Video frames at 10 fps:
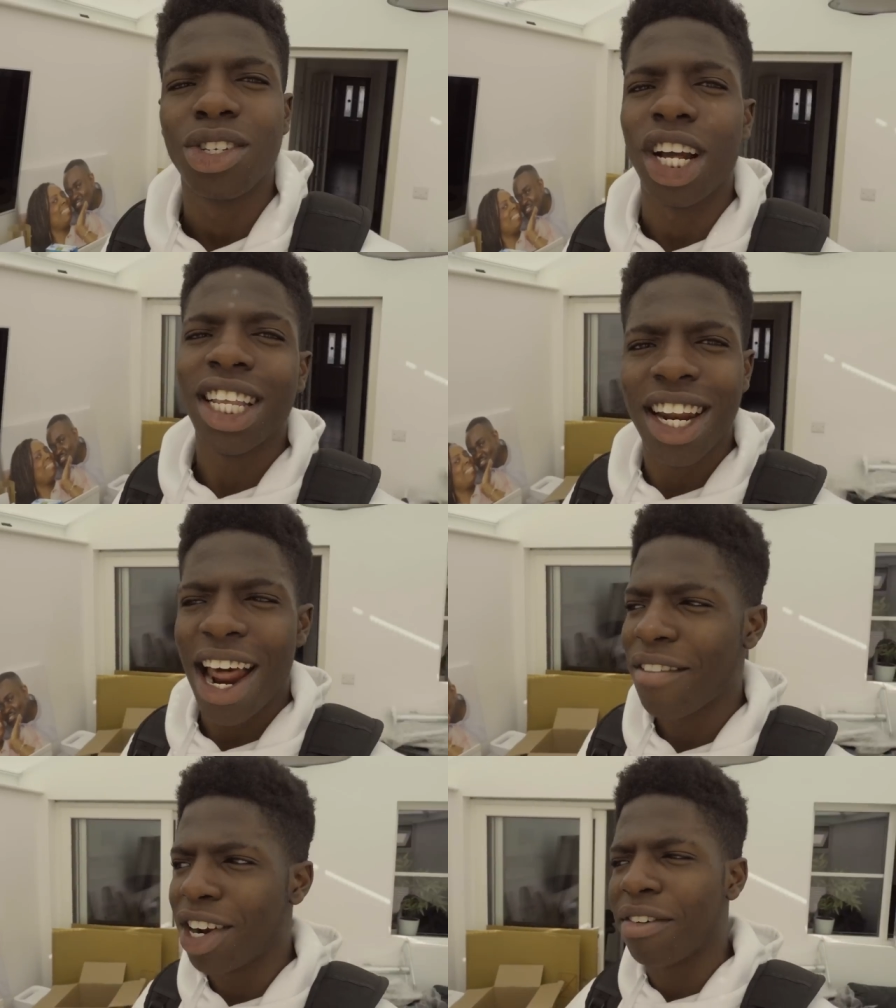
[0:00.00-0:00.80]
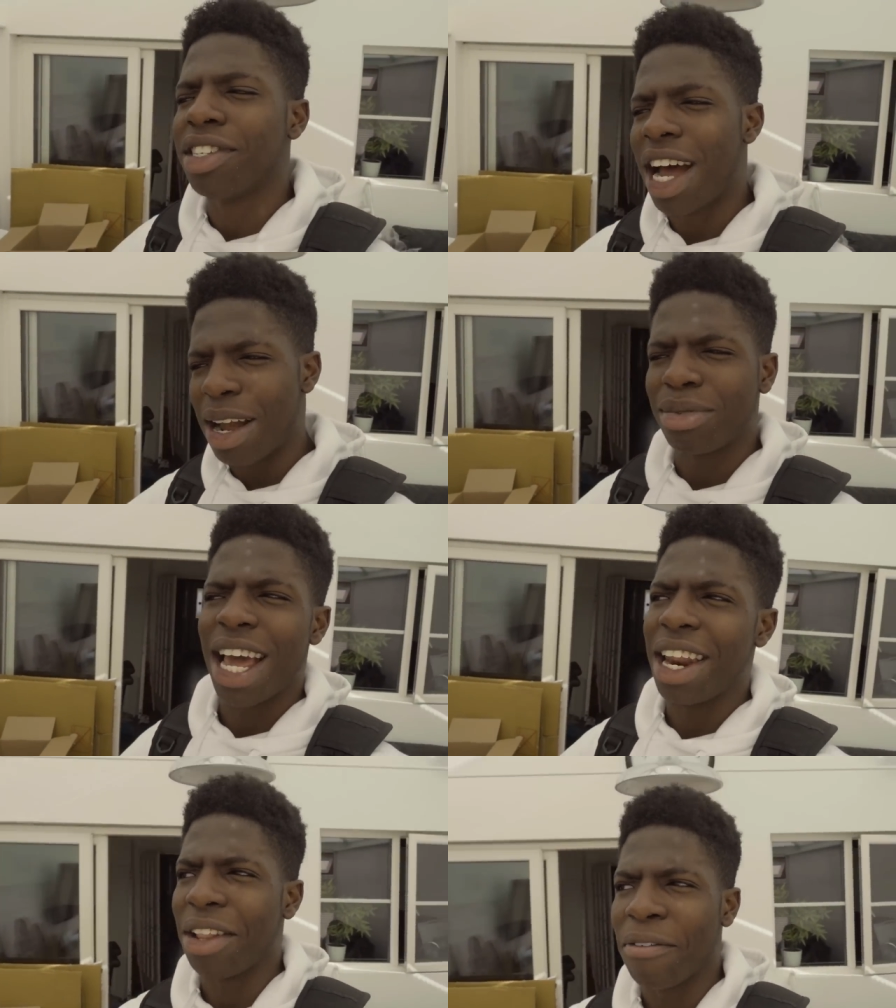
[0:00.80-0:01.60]
so I didn't have enough time to
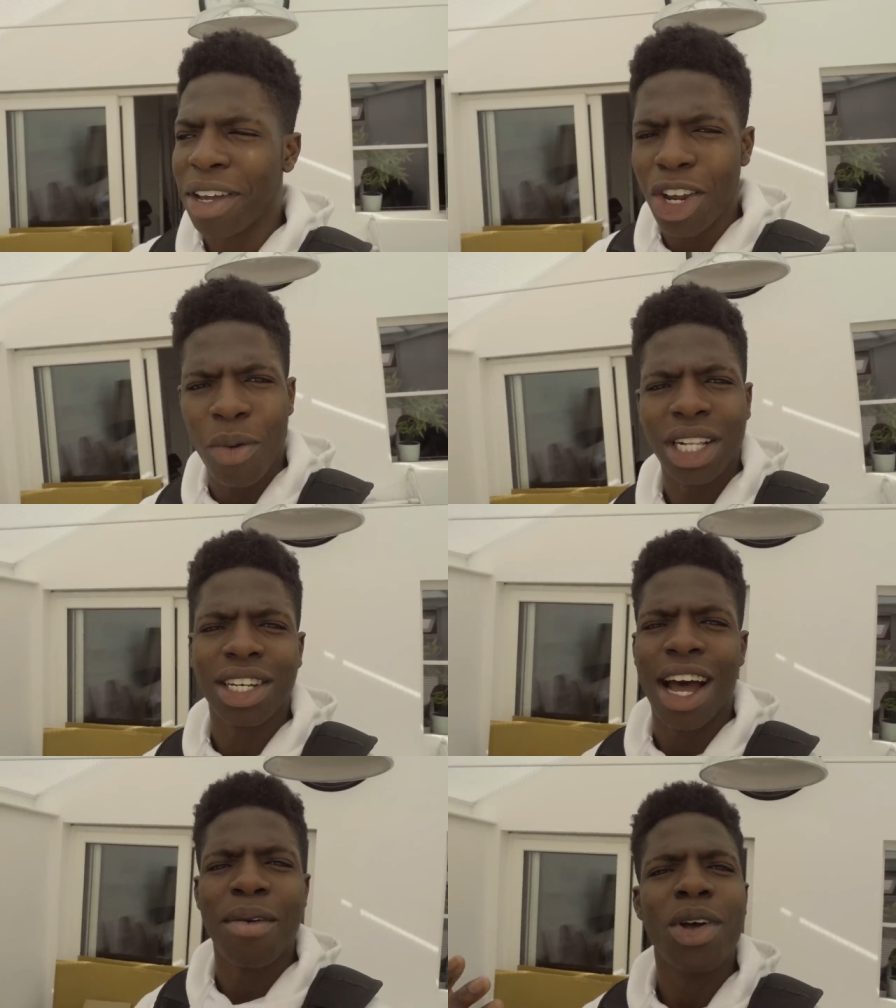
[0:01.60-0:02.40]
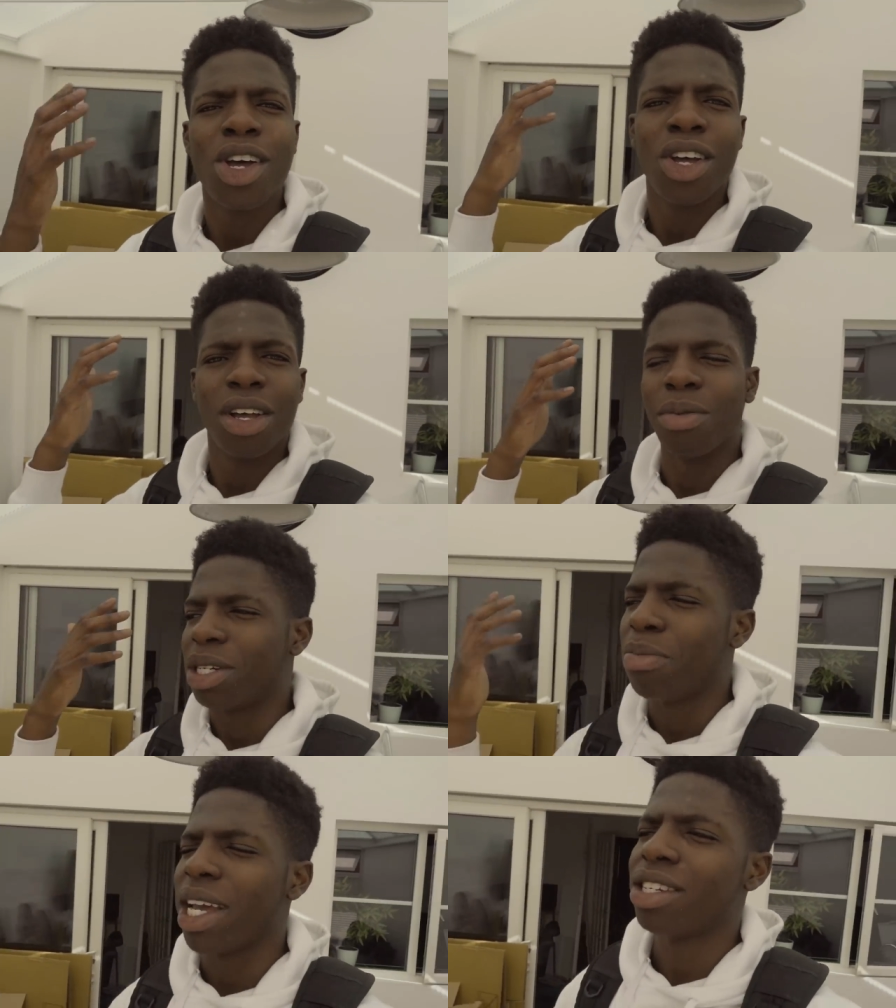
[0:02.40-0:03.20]
edit the video in time,
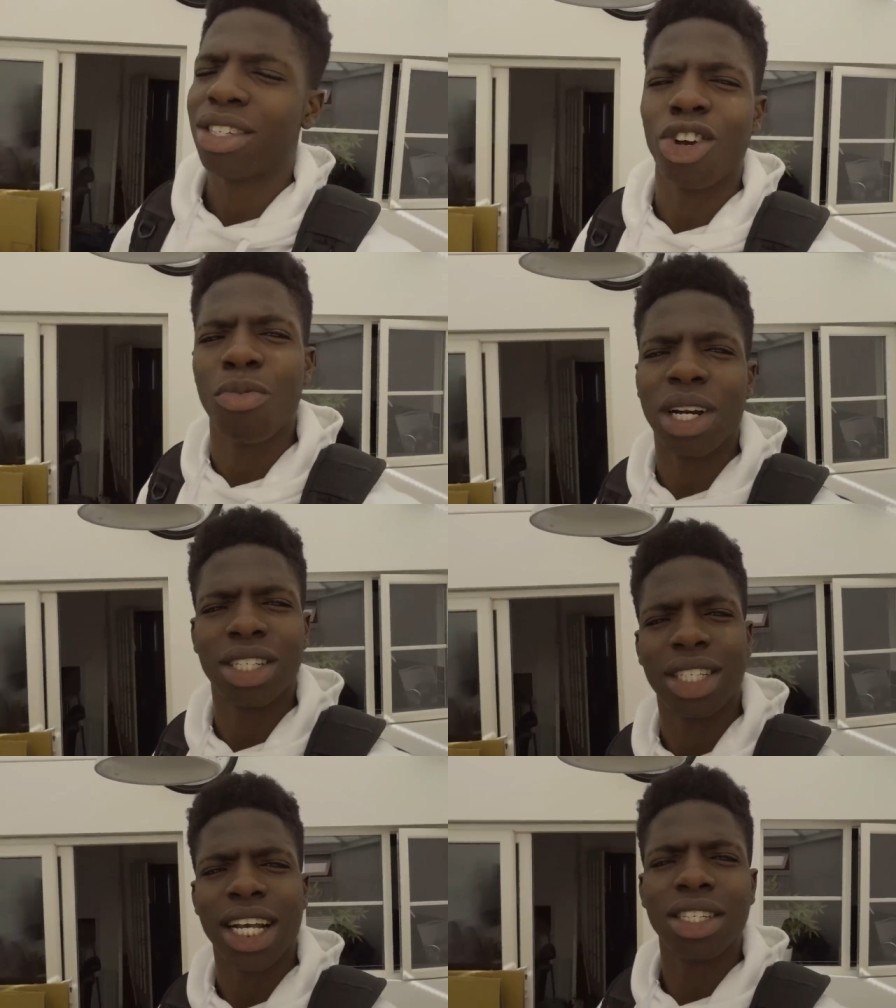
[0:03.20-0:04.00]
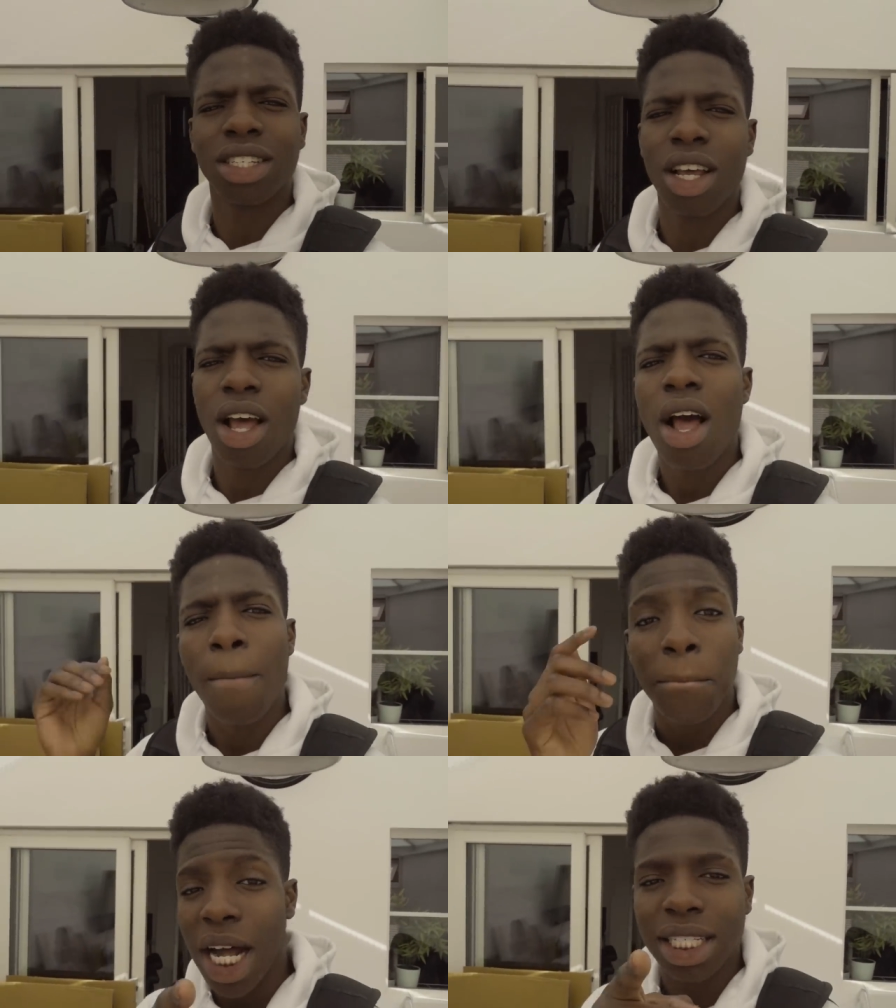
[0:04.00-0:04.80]
which makes so much sense.
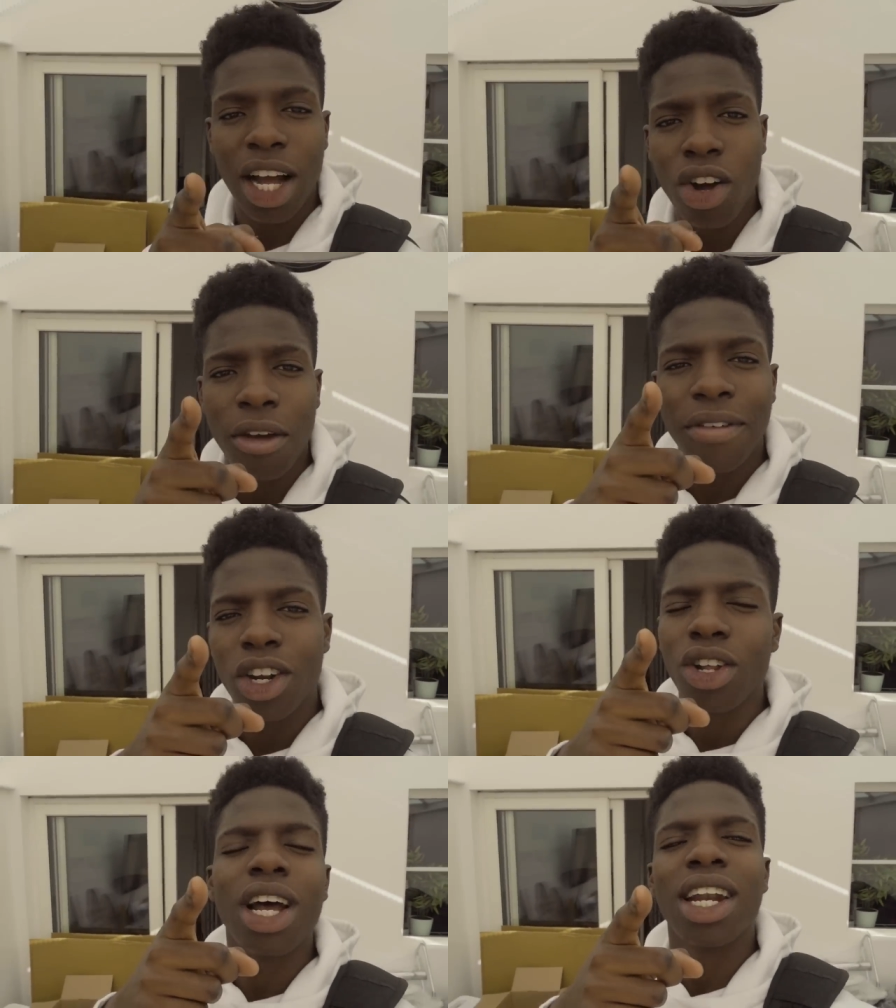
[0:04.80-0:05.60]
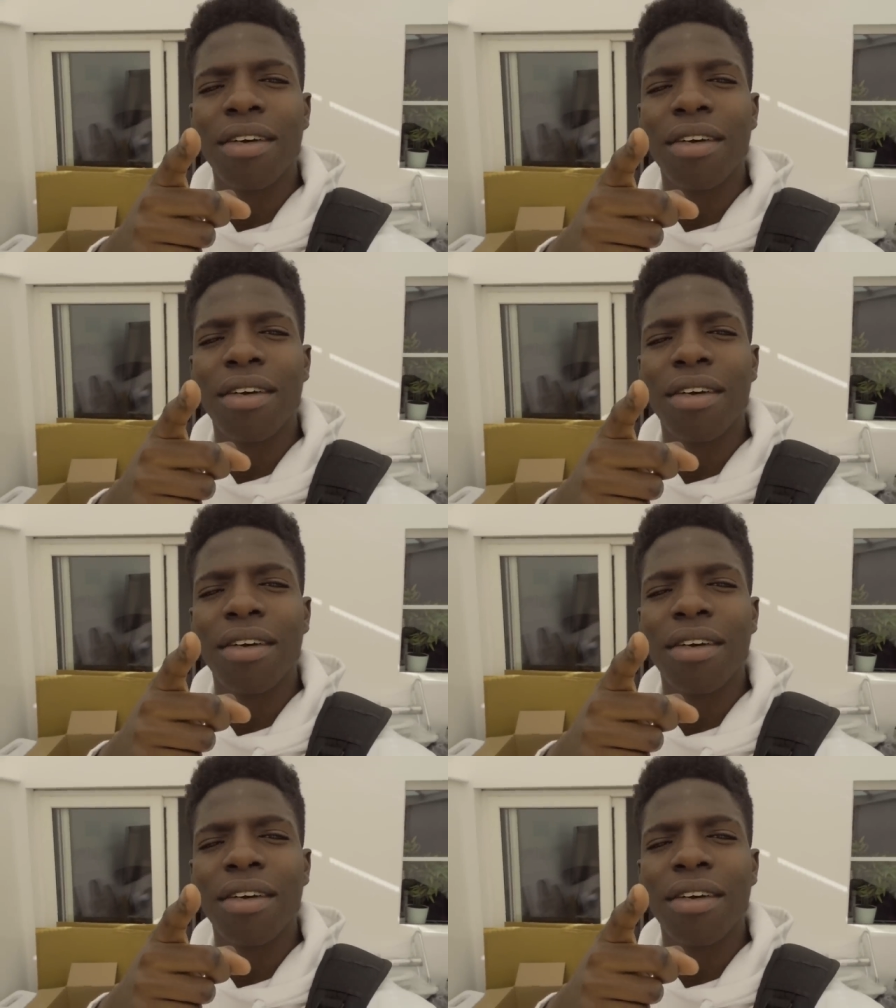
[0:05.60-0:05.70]
But I got the video done